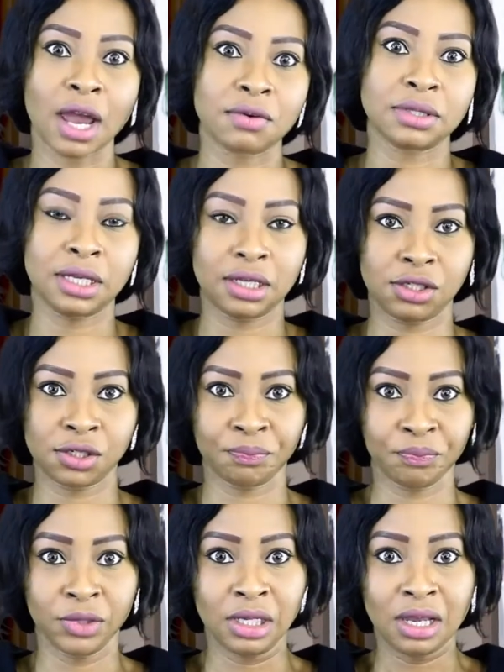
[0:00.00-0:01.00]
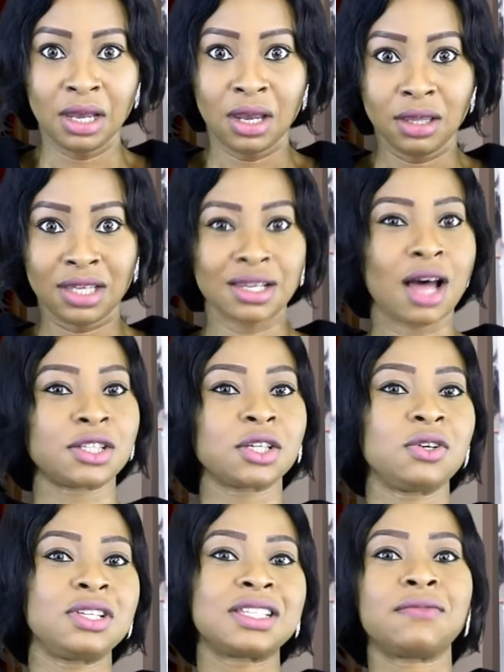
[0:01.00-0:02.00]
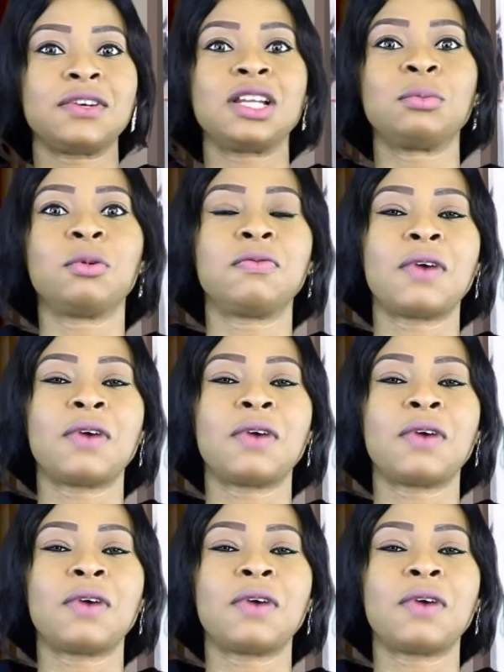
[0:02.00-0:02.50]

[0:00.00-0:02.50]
heritage. This article is available